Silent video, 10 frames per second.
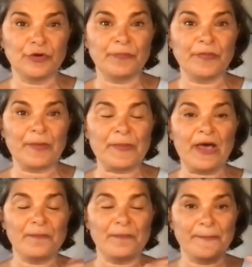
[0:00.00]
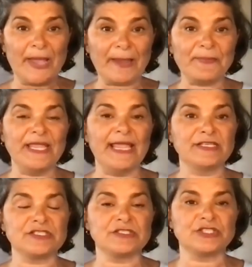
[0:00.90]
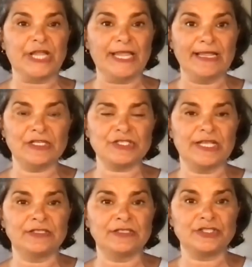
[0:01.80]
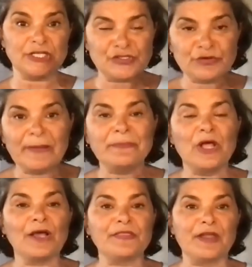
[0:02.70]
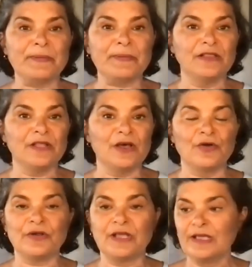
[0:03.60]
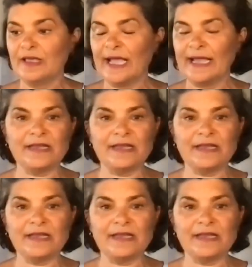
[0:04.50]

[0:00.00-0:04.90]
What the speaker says: group about my pH change and just doing block therapy alone.